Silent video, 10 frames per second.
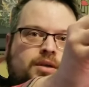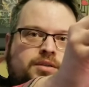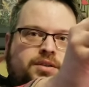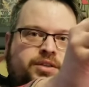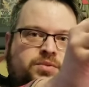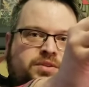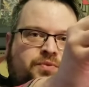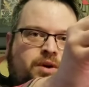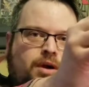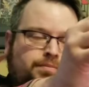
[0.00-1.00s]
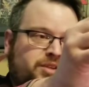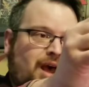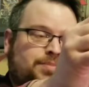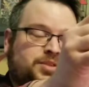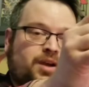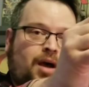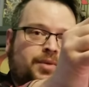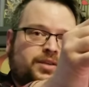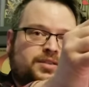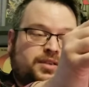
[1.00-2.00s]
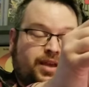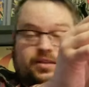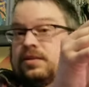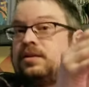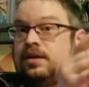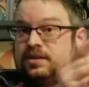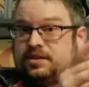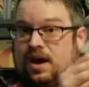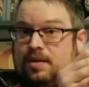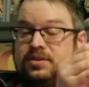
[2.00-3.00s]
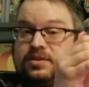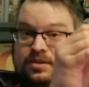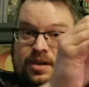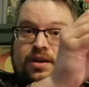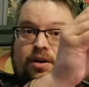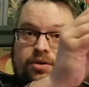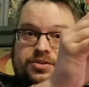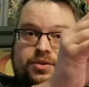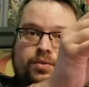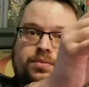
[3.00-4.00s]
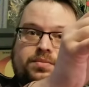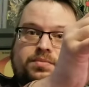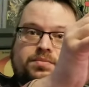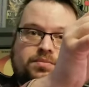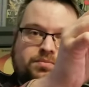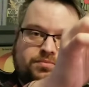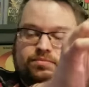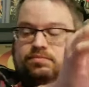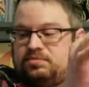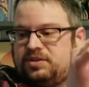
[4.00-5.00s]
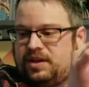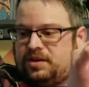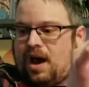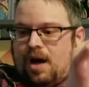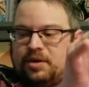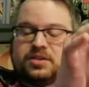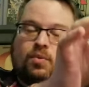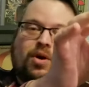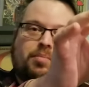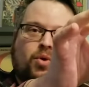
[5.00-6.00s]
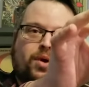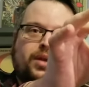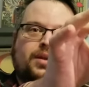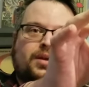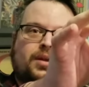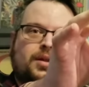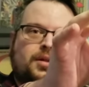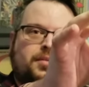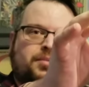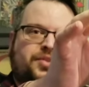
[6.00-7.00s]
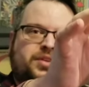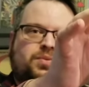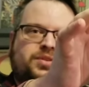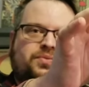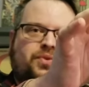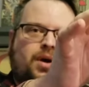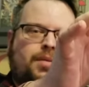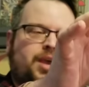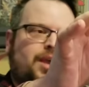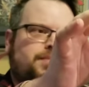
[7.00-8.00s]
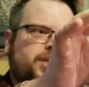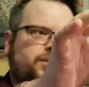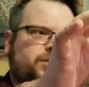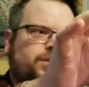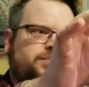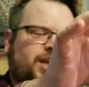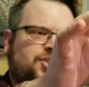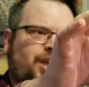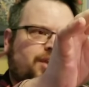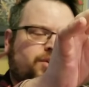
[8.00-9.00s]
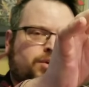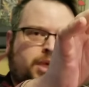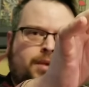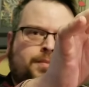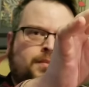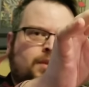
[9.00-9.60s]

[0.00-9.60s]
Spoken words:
So this was from Topps Comics. Yes, Topps also did comics at one point. But this was from a miniseries by Jack Kirby.